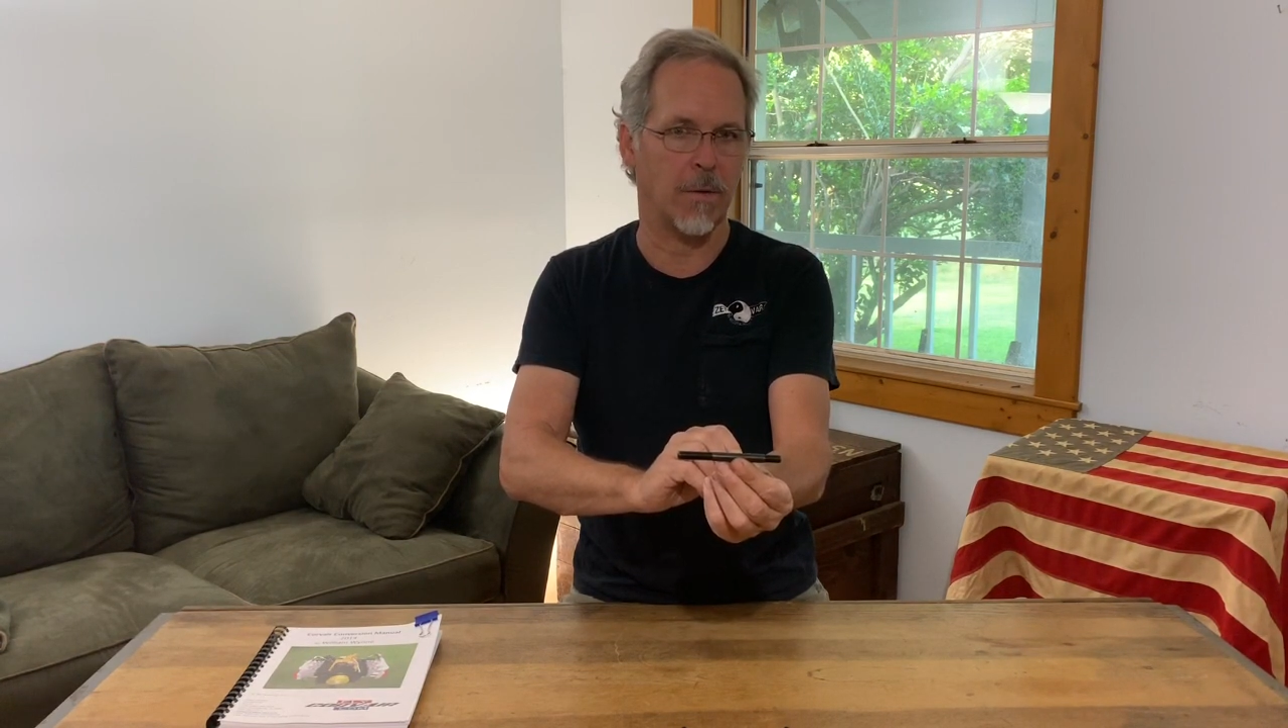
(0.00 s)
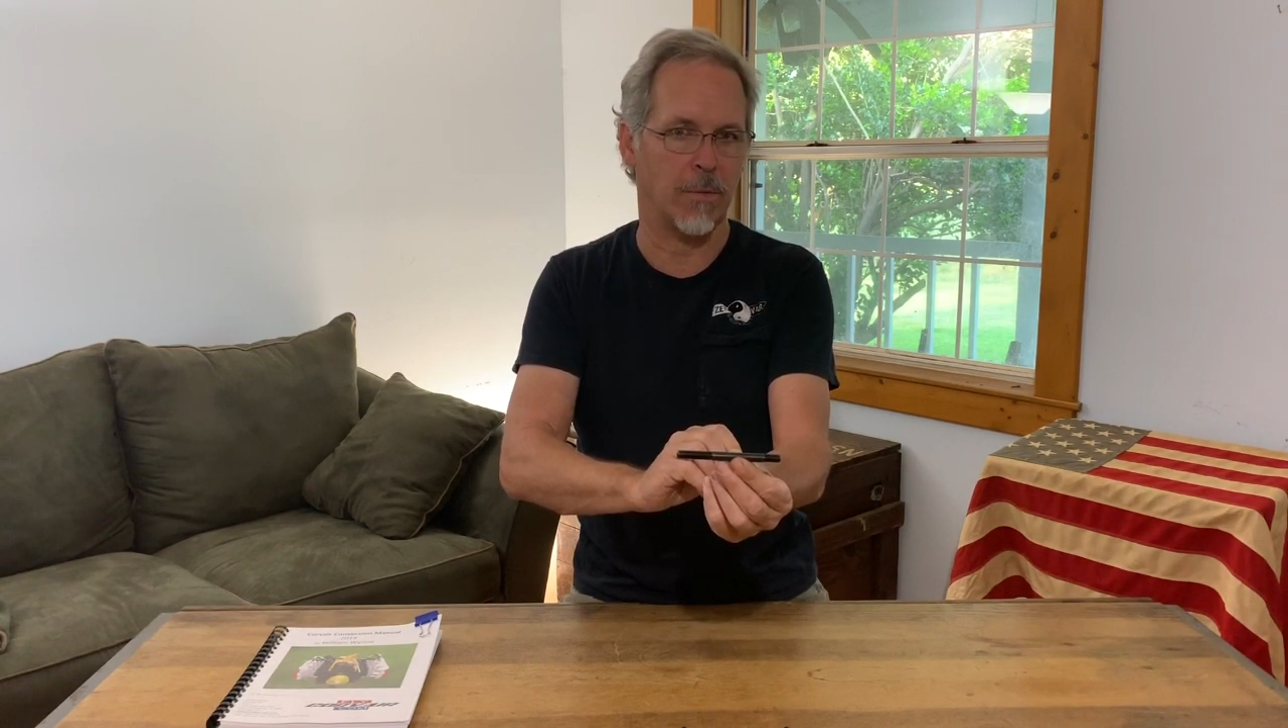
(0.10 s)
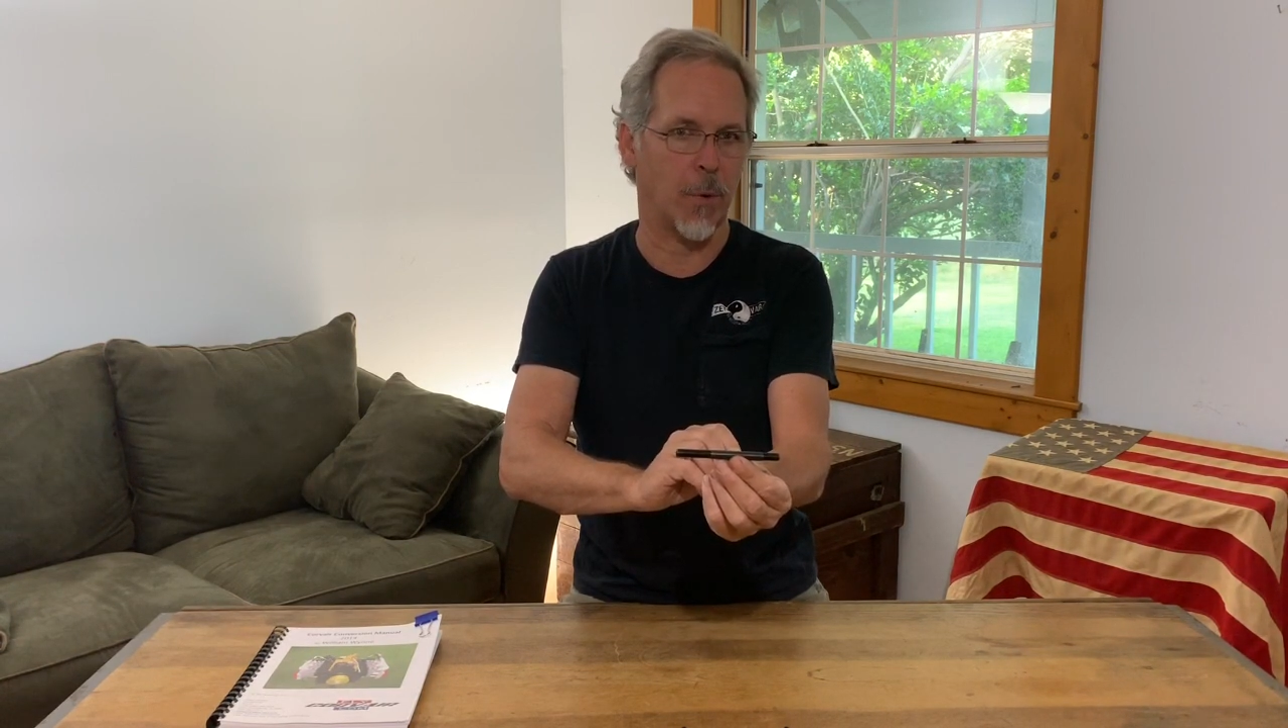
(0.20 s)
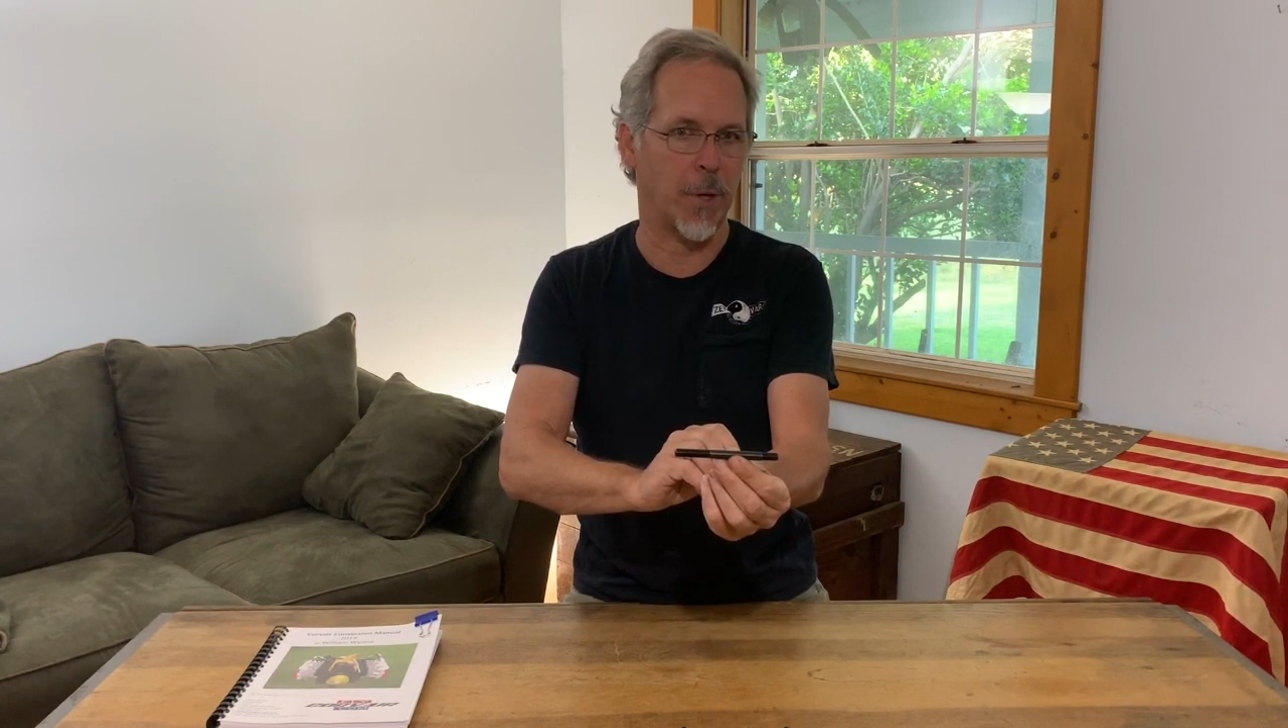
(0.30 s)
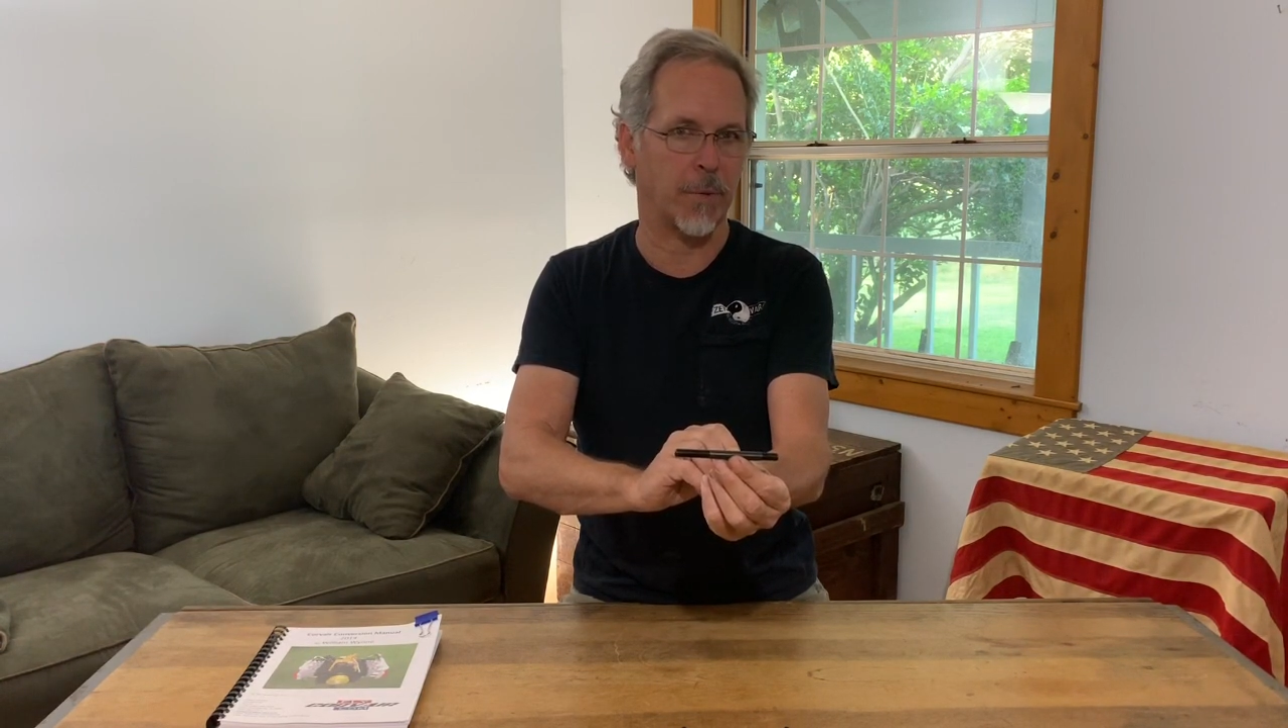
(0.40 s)

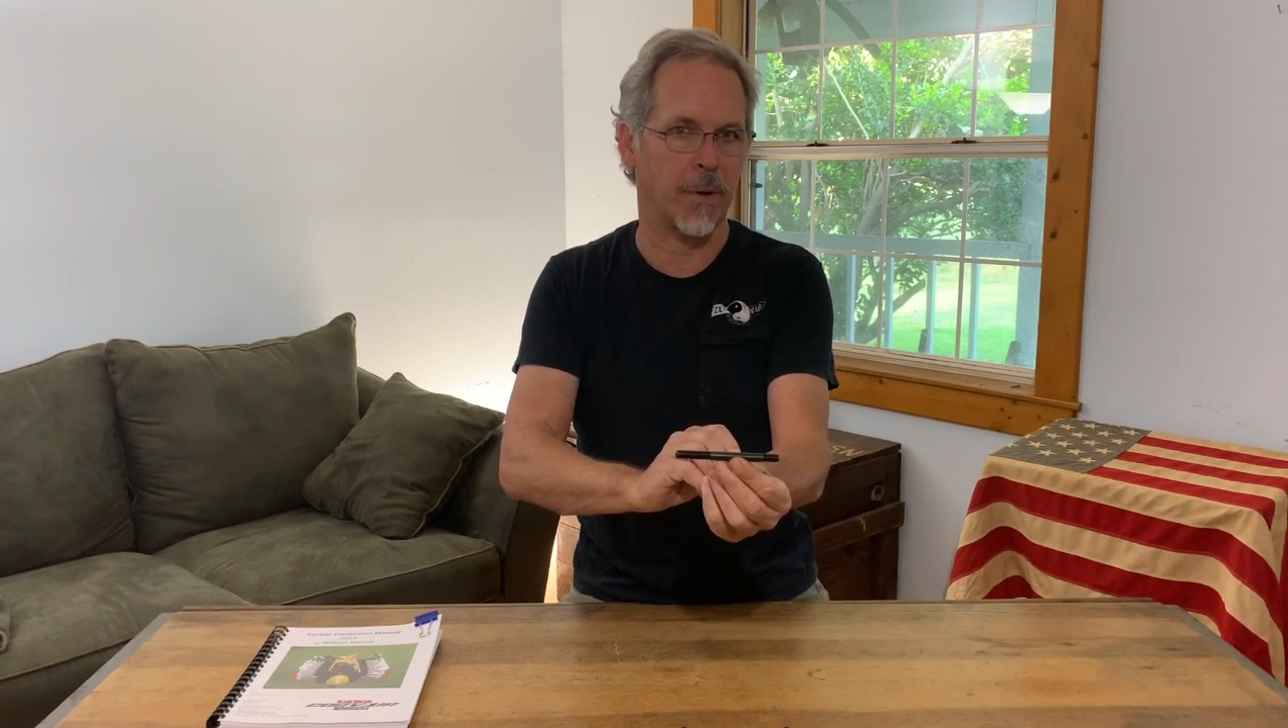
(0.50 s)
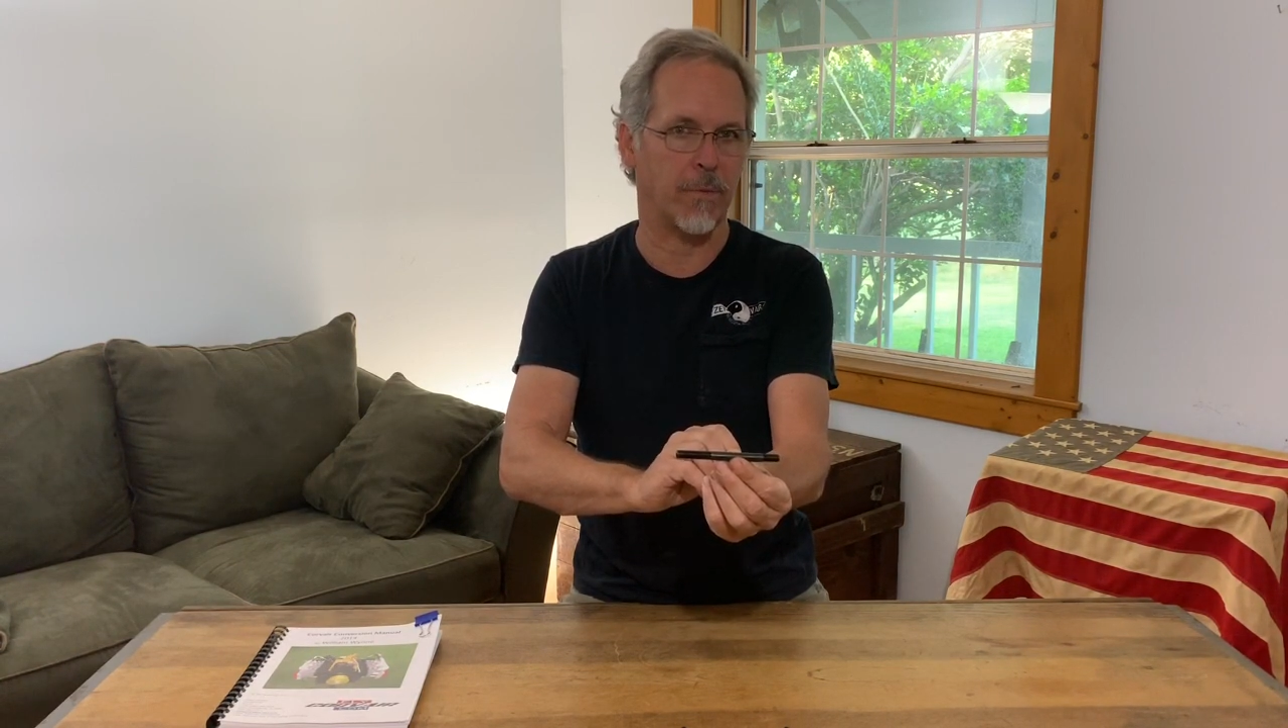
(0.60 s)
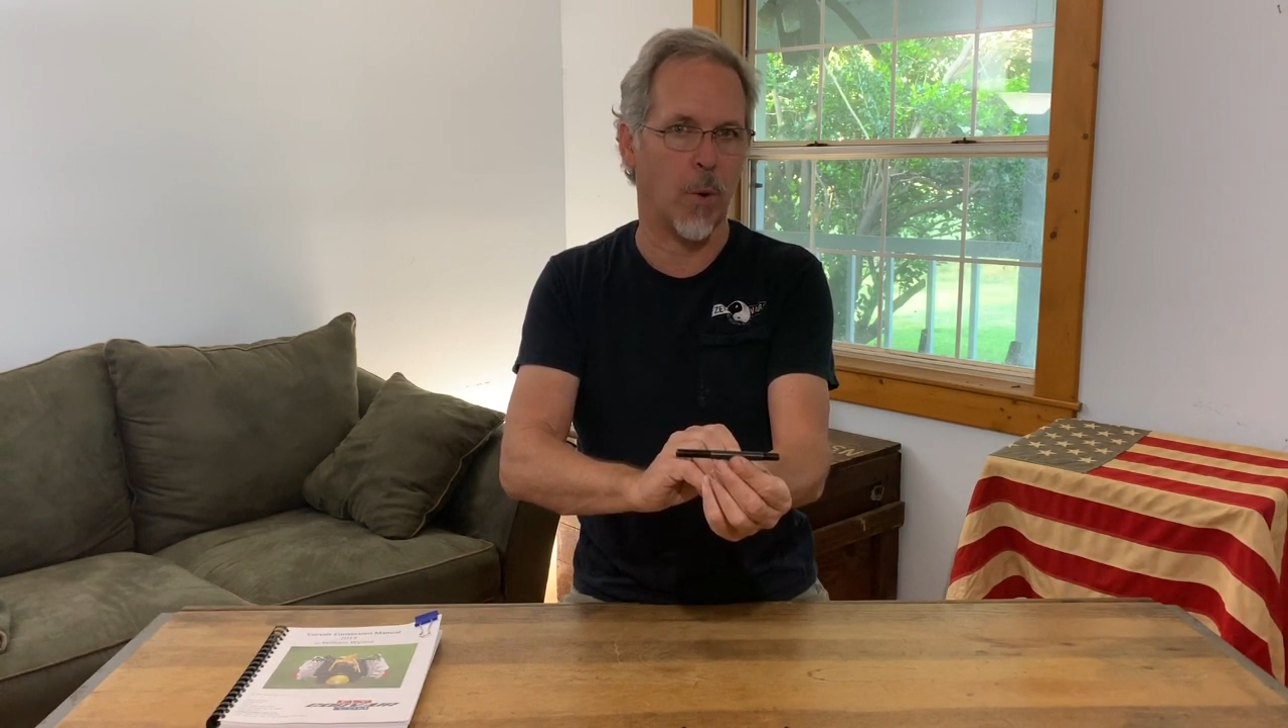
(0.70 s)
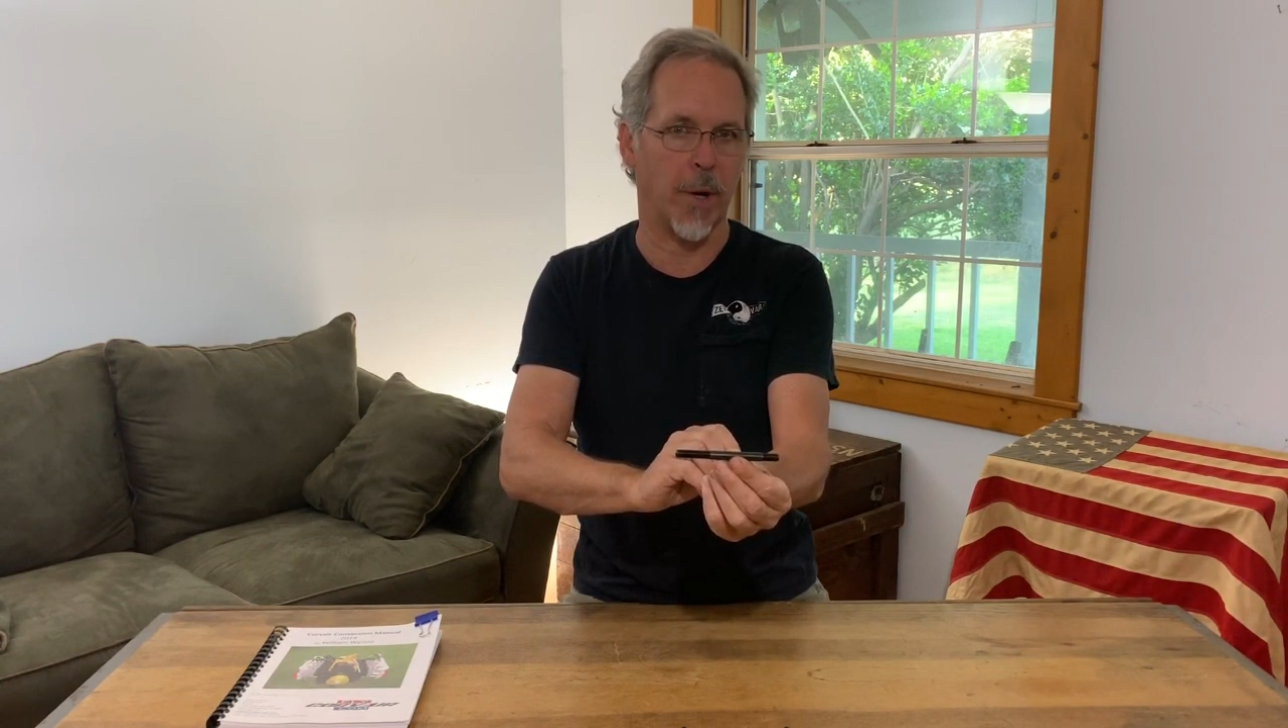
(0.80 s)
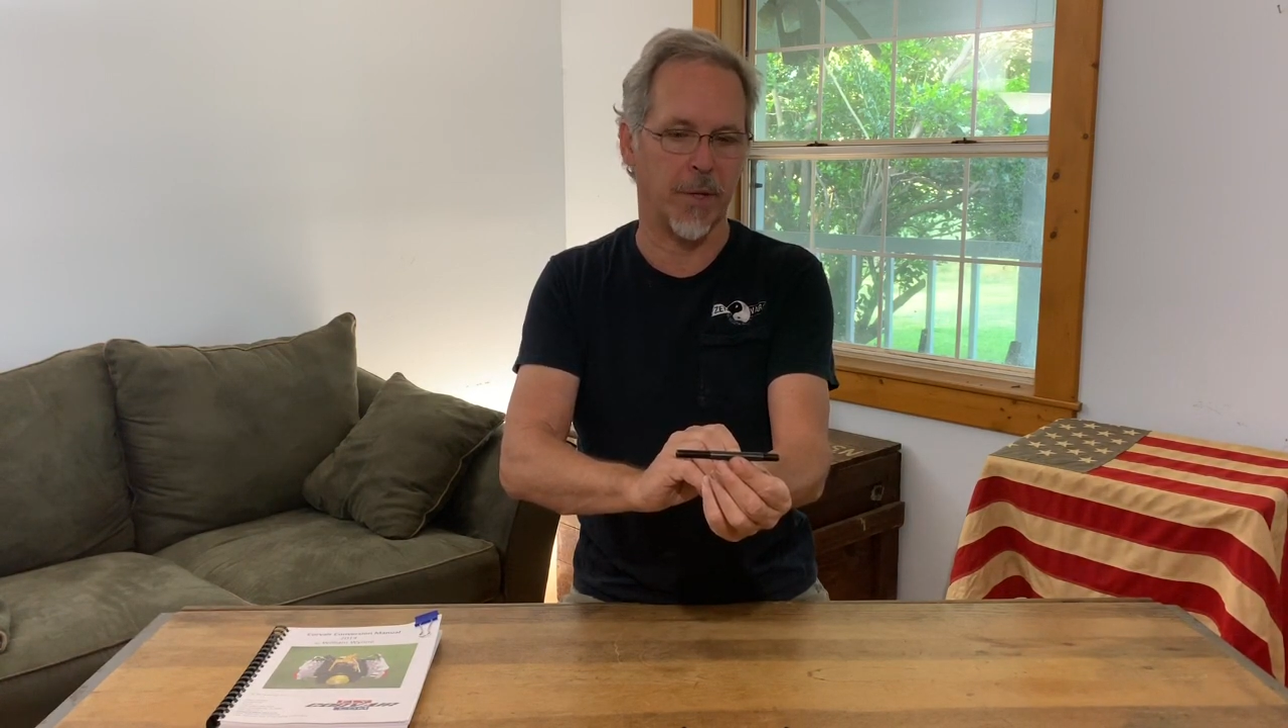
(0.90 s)

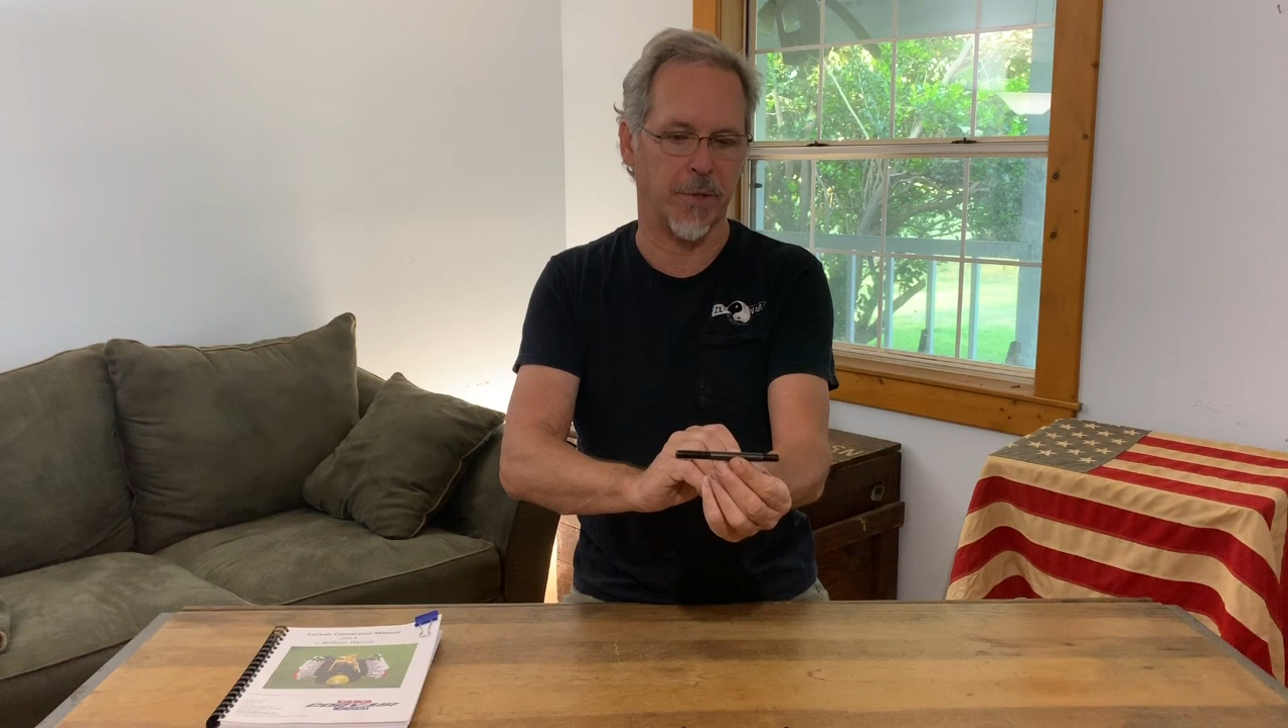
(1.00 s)
4340